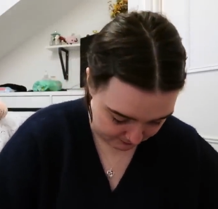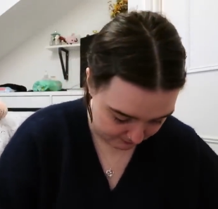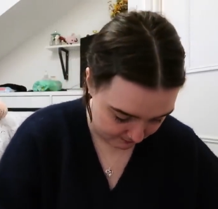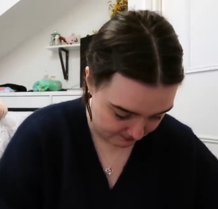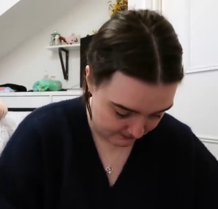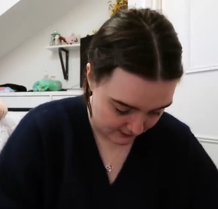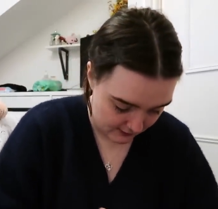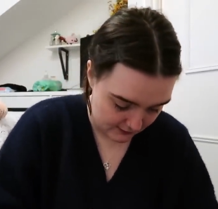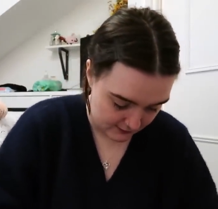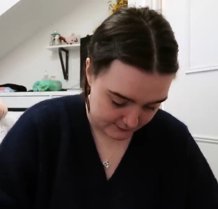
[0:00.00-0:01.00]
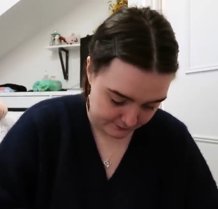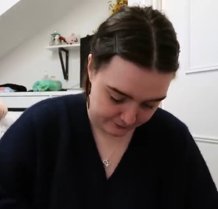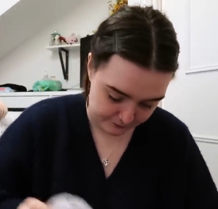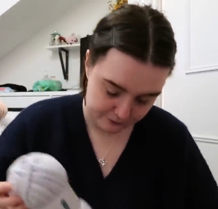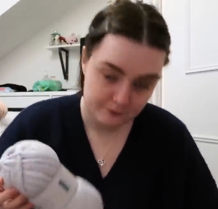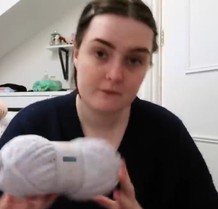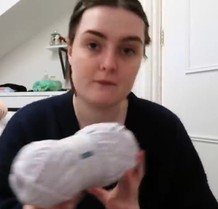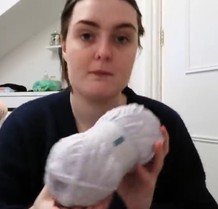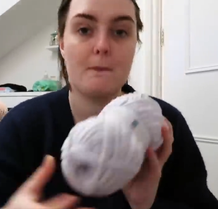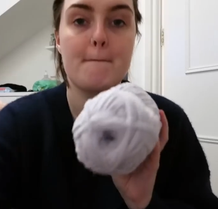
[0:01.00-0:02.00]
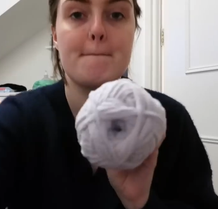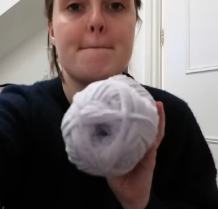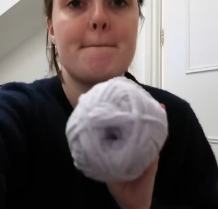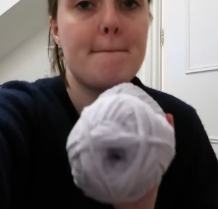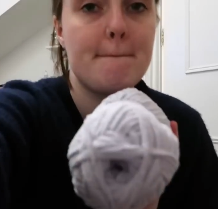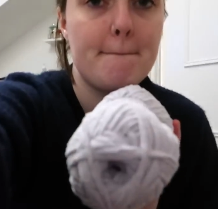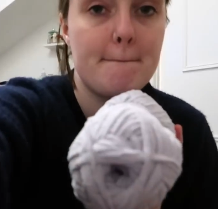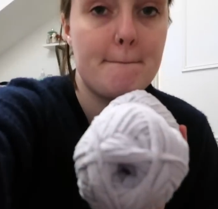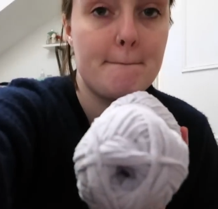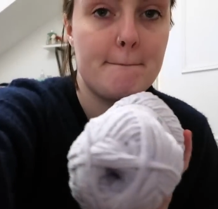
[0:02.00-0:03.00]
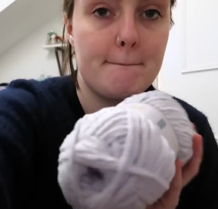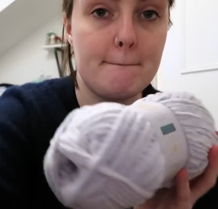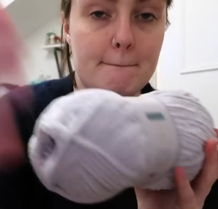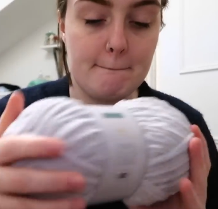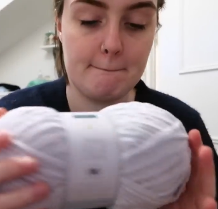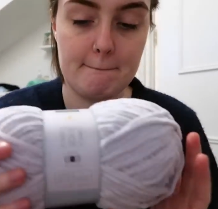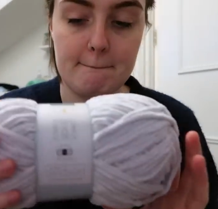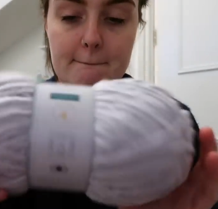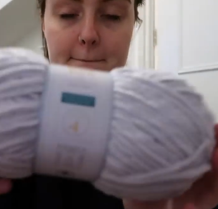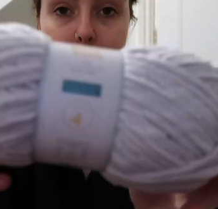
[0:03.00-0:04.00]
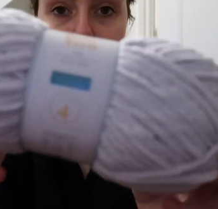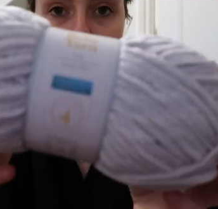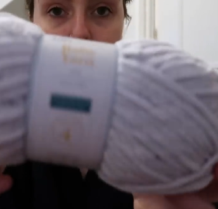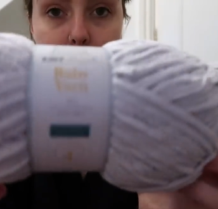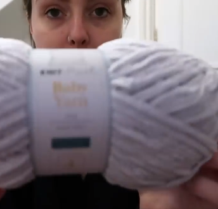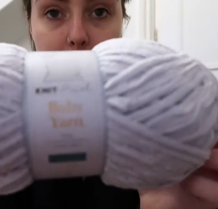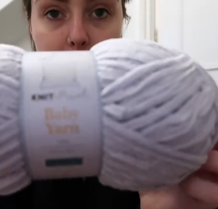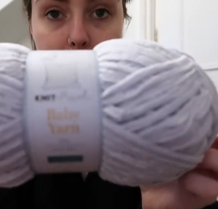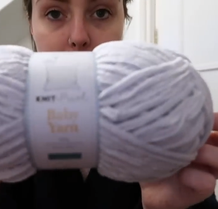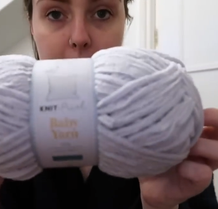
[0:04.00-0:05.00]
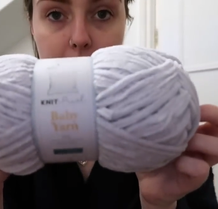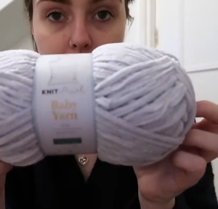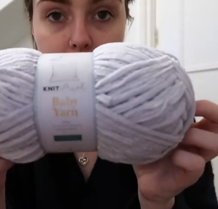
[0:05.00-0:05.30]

(silence)